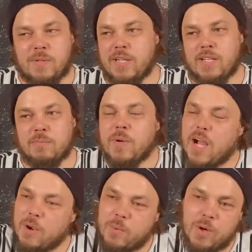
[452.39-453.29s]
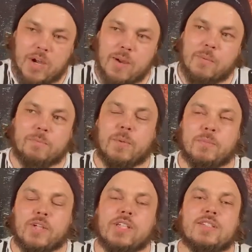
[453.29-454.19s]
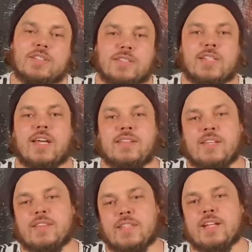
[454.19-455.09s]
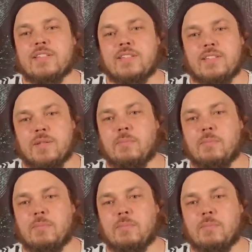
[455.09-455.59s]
Like, I'm not going to say that that's